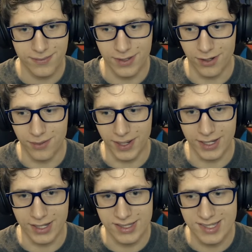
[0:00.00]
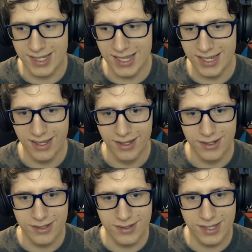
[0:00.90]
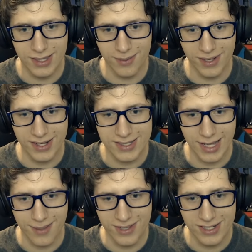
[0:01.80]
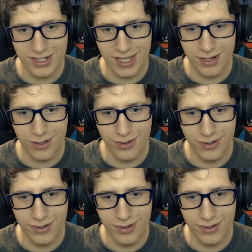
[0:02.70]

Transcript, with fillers: Oh my god, see? Do you see the amount of damage they do?